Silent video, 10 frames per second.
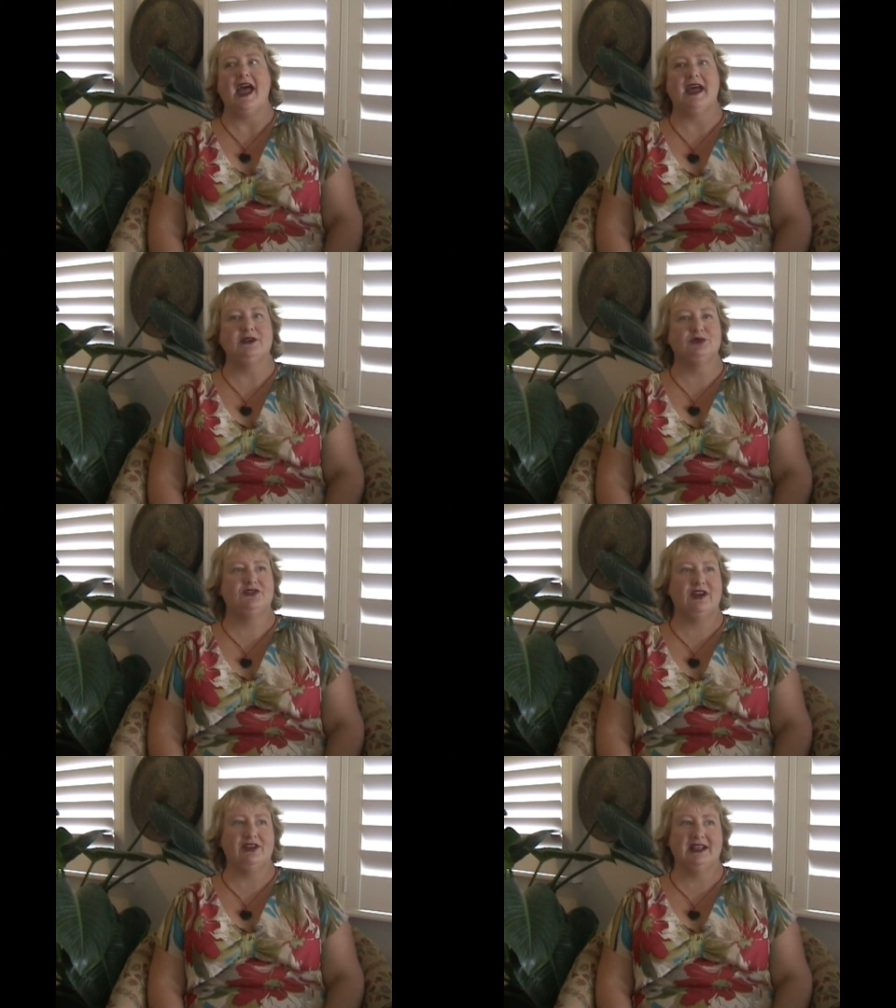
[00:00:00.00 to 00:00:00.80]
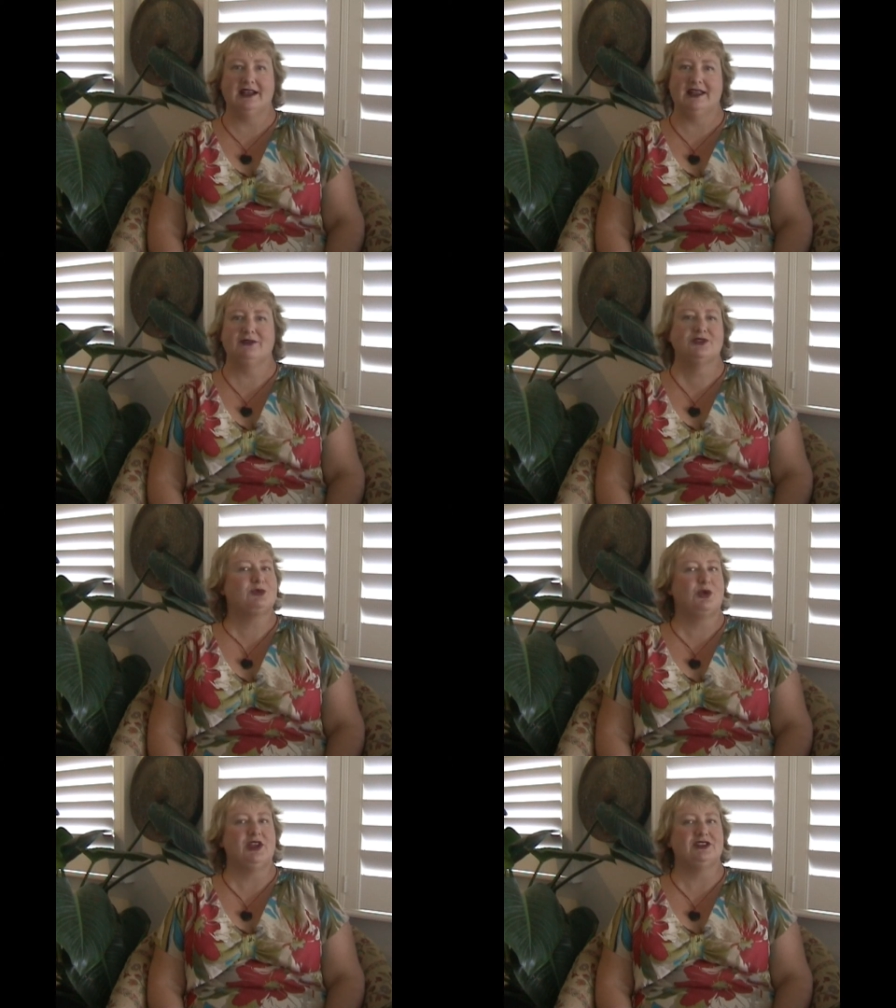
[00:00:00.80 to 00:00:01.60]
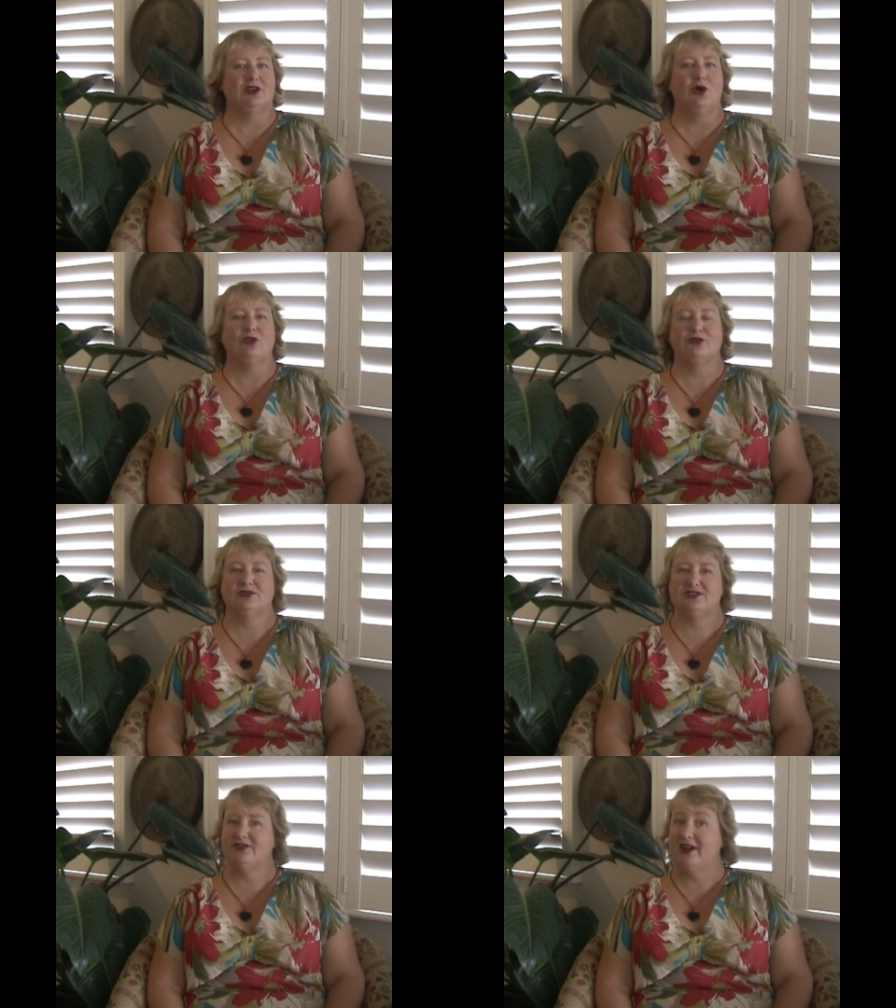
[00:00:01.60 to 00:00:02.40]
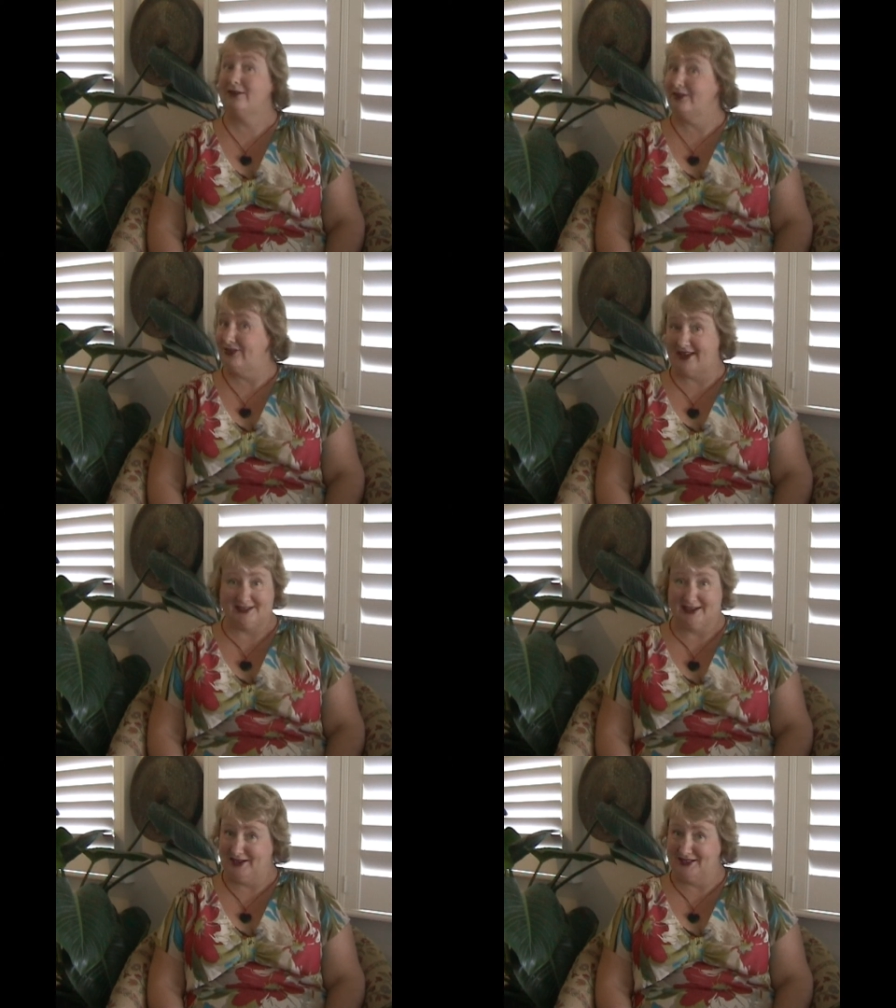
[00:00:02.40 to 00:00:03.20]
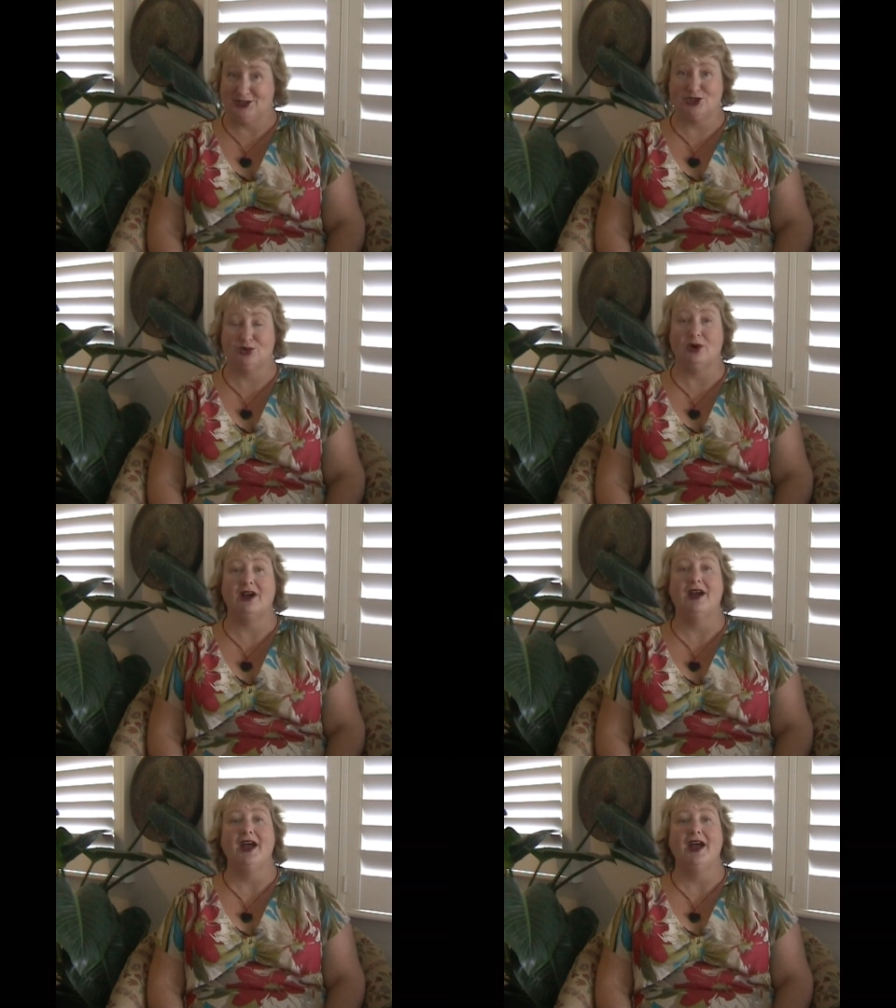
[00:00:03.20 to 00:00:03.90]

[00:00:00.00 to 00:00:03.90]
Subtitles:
And it was very clear as we went along through this very fascinating tour